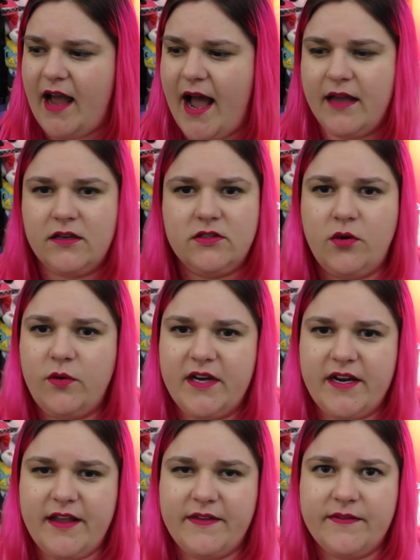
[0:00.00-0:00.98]
I don't know what
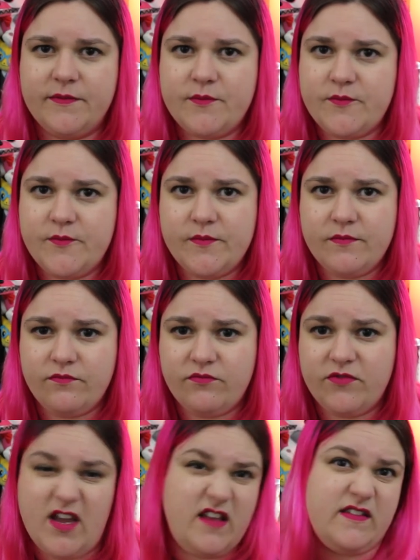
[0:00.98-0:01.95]
it is.
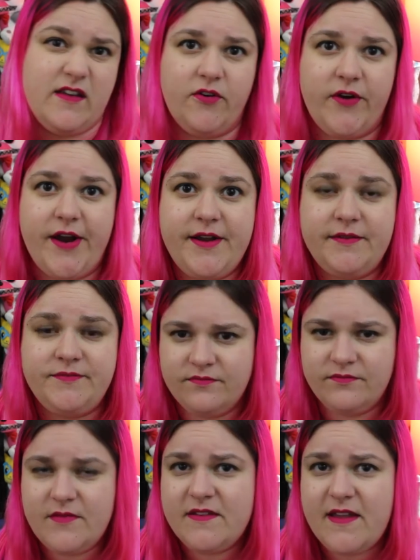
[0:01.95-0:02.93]
Tastes all right.
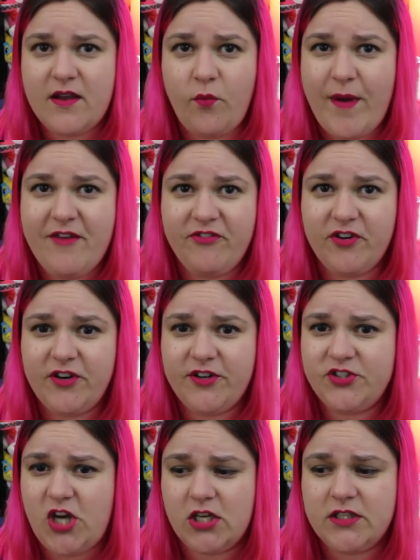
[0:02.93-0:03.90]
Mm. It's like a wafer
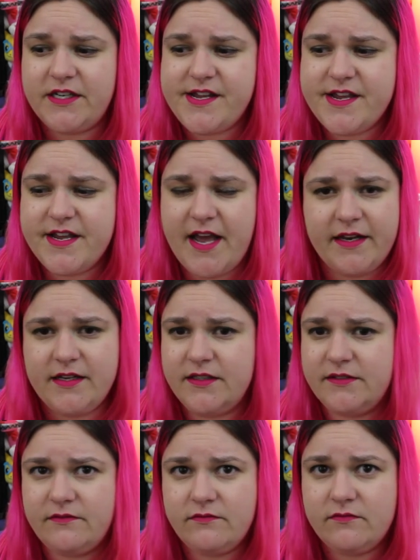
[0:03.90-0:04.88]
chocolatey kind
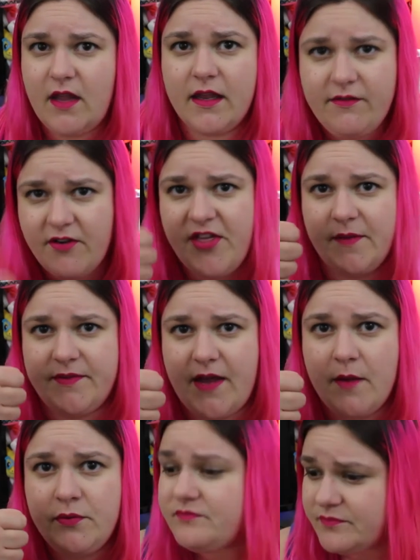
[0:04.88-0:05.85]
of. I give it a thumbs up.